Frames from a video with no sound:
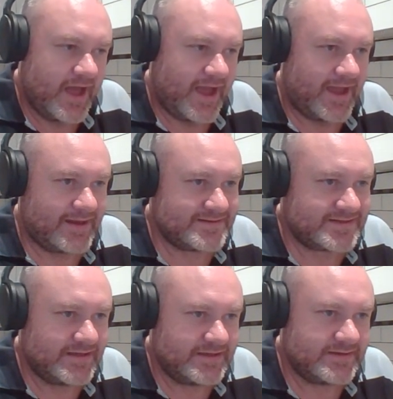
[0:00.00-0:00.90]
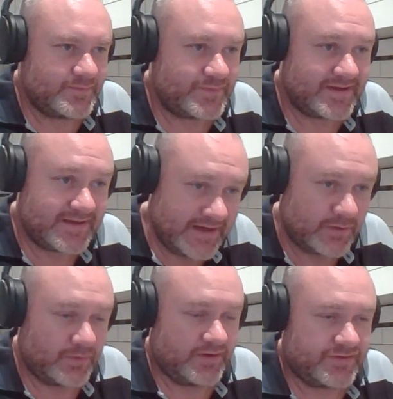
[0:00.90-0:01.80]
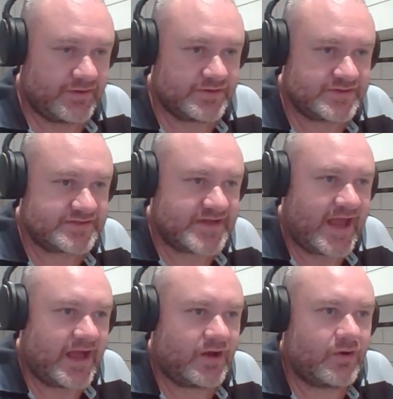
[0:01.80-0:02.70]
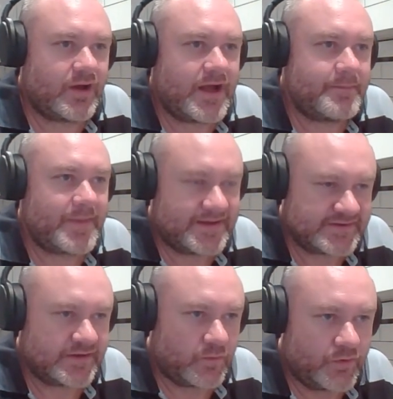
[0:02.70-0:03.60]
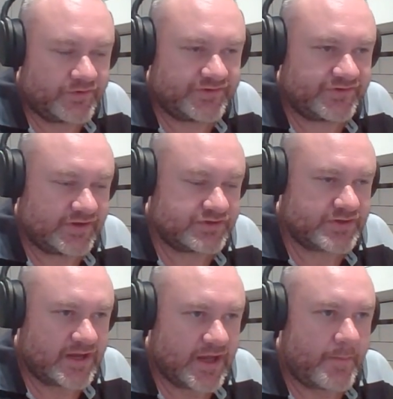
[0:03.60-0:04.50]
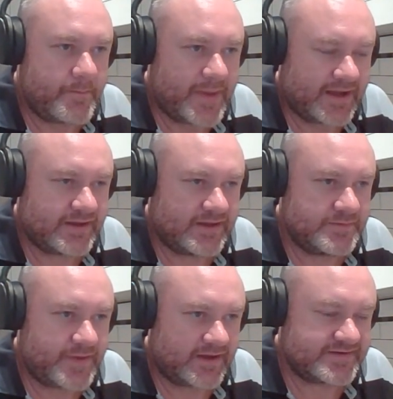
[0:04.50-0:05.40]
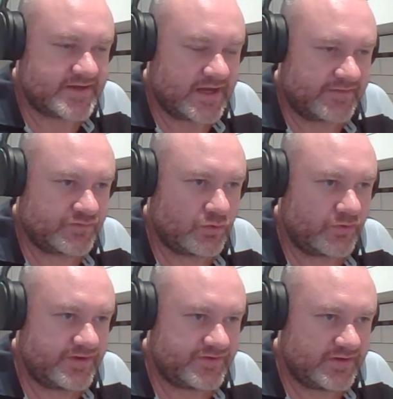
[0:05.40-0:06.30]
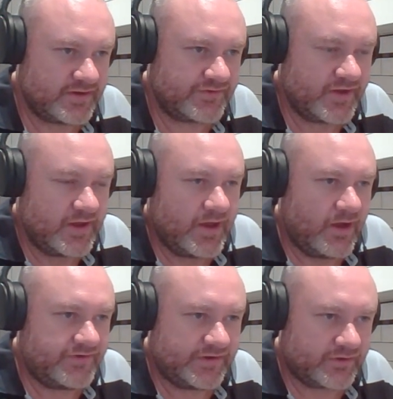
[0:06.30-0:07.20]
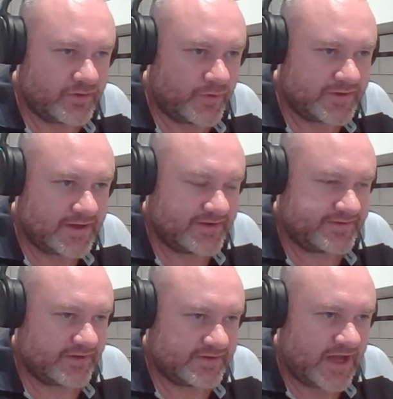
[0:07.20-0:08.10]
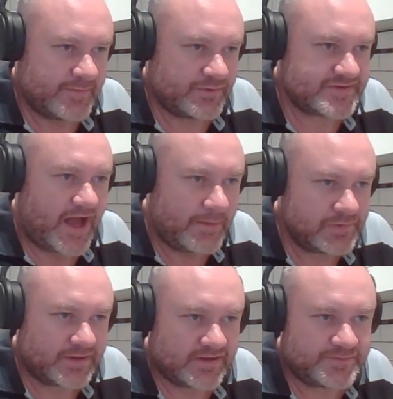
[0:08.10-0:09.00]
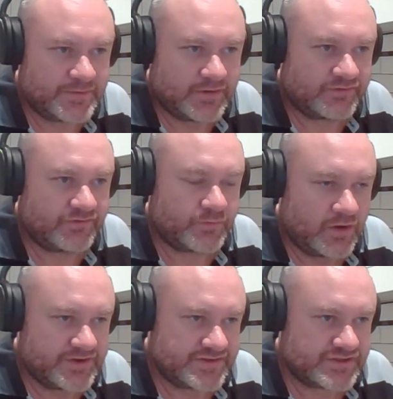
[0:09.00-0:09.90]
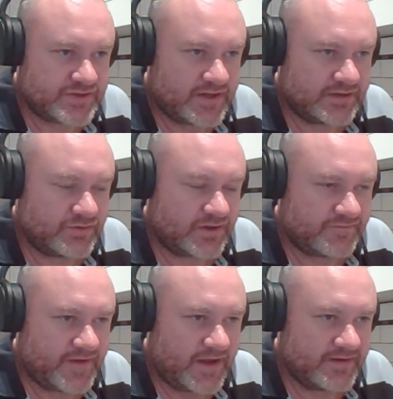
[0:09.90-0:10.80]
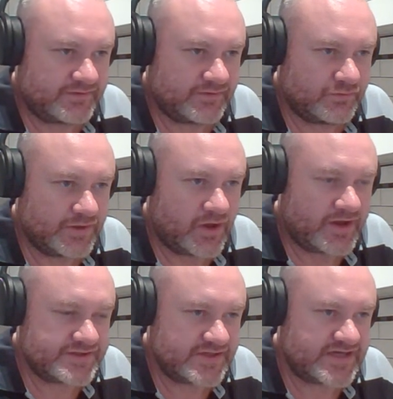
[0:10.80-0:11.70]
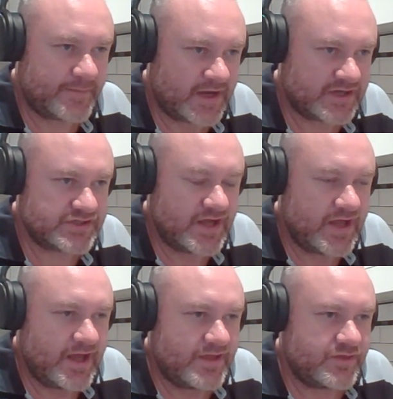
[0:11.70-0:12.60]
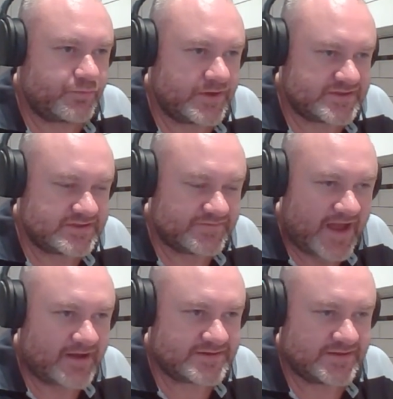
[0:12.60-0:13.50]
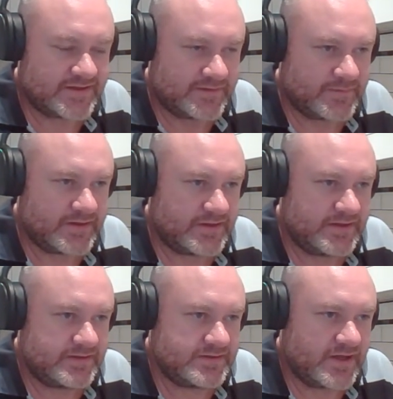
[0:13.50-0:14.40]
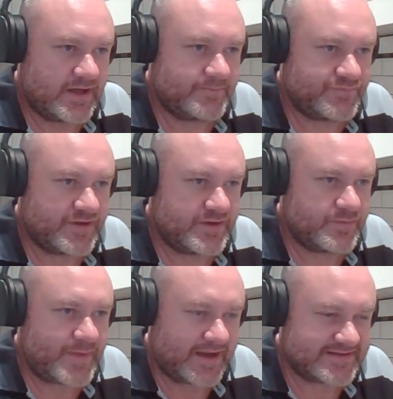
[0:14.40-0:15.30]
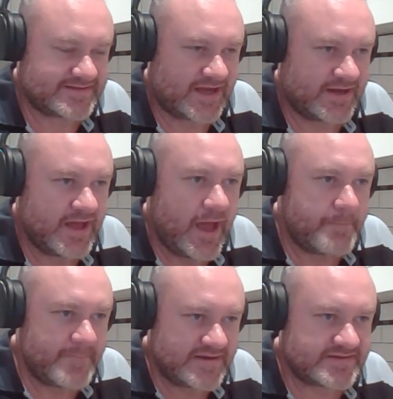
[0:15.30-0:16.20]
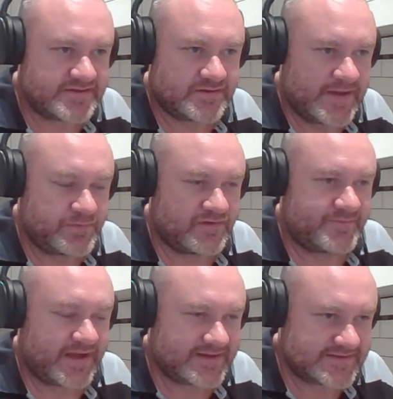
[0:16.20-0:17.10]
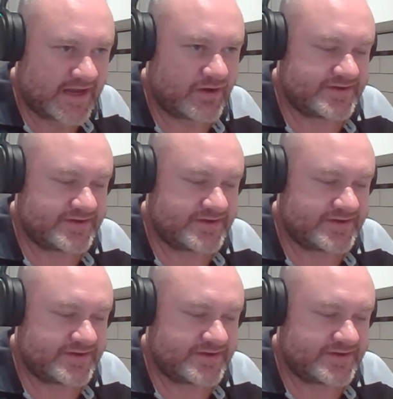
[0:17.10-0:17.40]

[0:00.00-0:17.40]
And beginning with just how amazing it was to see Australia back in Pakistan after all these years. I said it on the podcast the other day, but it was a humbling experience as well as an Australian cricket fan to realise just how much the presence of our team in Pakistan meant to the people of Pakistan.